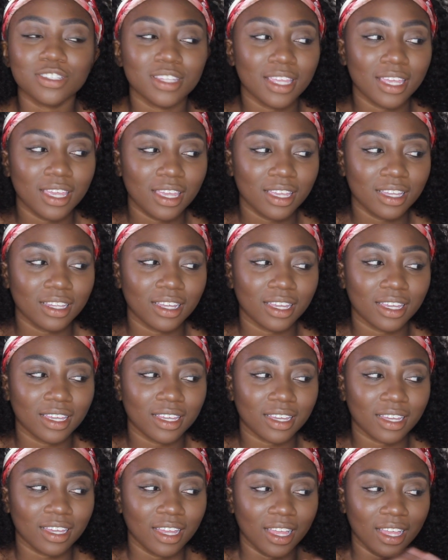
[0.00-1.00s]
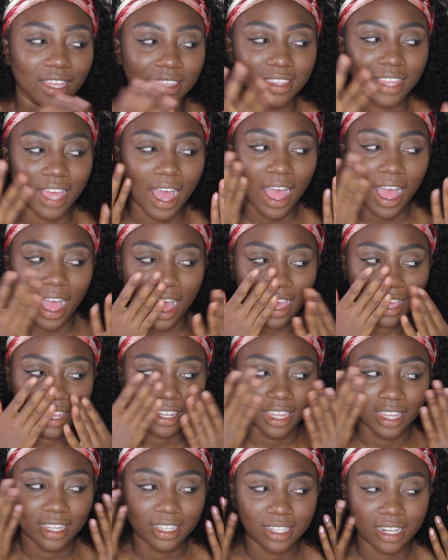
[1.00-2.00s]
thing, like that
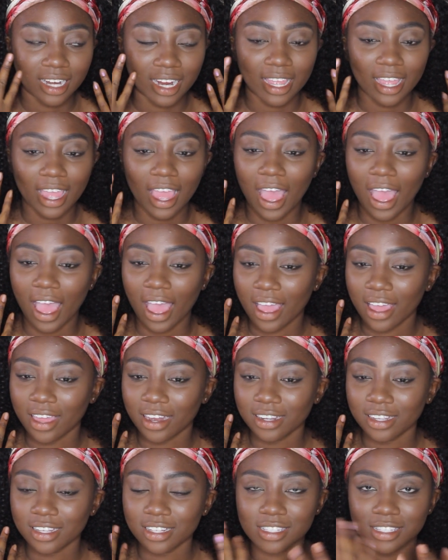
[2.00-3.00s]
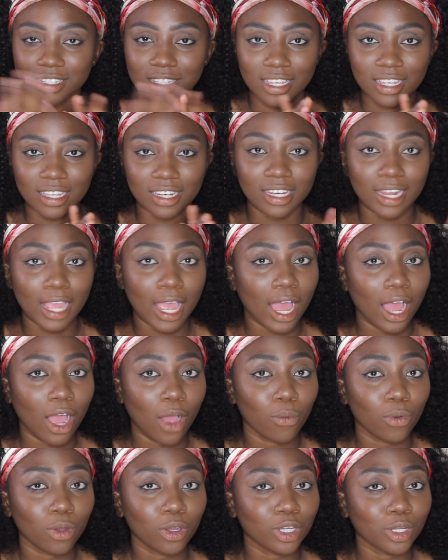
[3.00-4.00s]
highlight that I had it's like
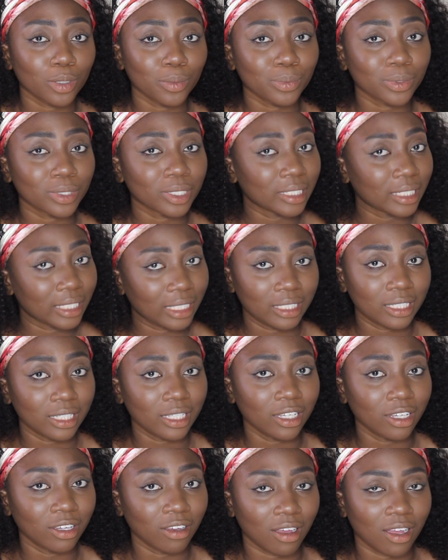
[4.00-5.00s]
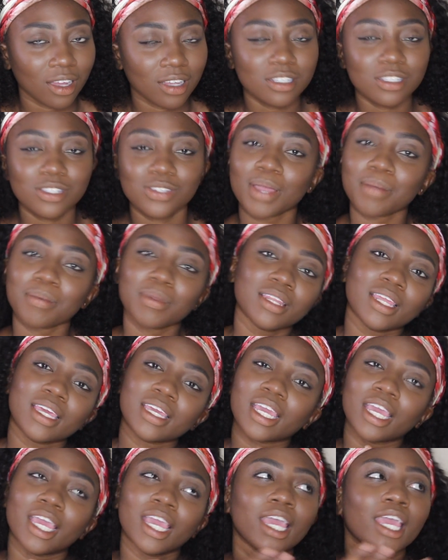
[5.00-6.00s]
now completely gone so I mean
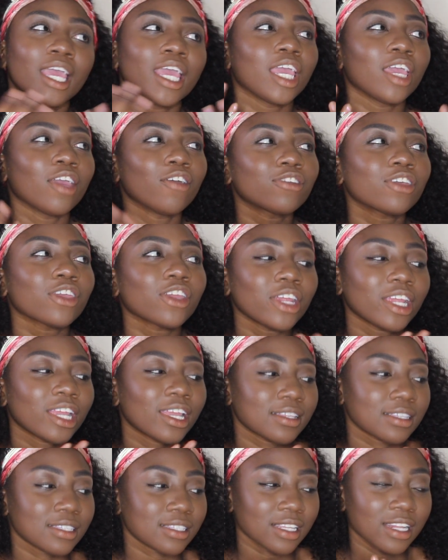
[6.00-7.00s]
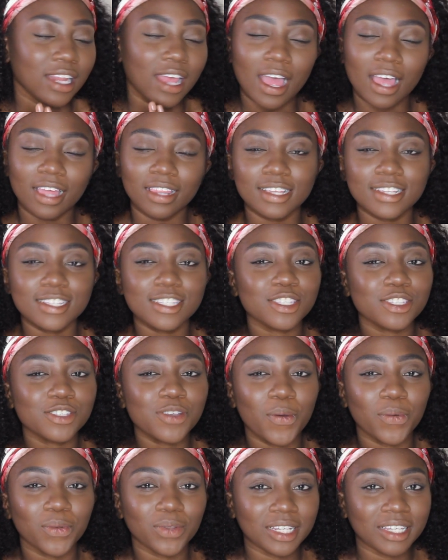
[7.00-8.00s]
like if you're into that that's
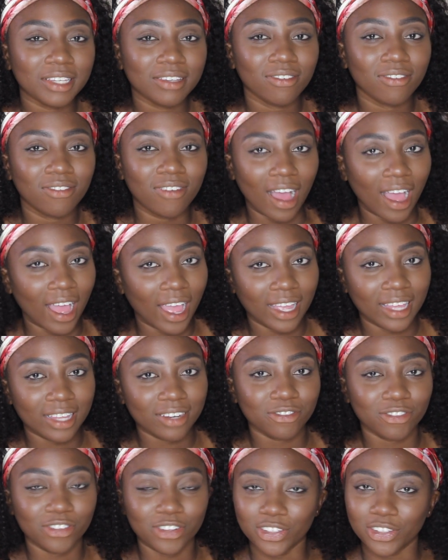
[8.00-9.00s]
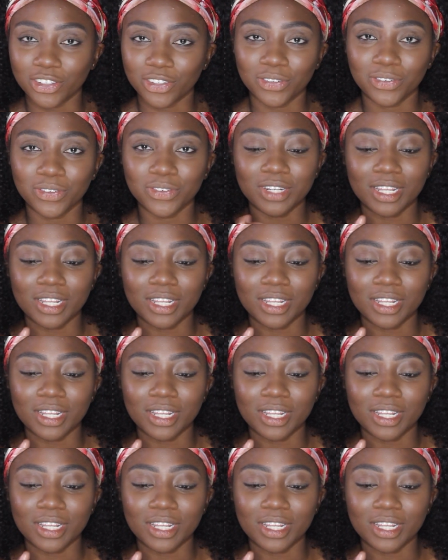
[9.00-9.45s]
totally fine for you